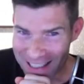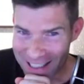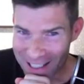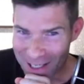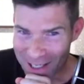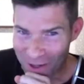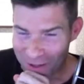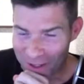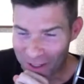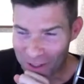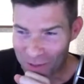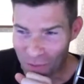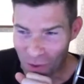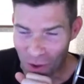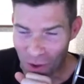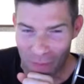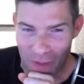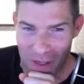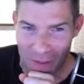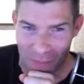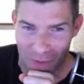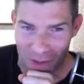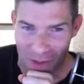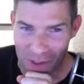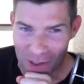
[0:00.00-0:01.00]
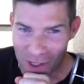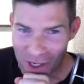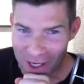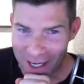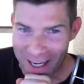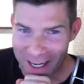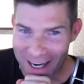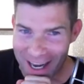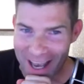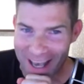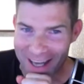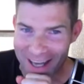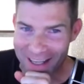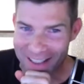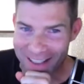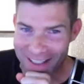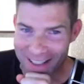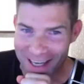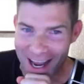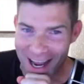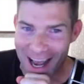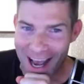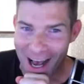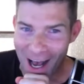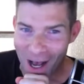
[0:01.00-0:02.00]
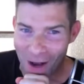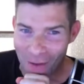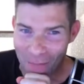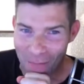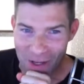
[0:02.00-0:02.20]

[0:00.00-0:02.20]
you know, there's more people looking at us now,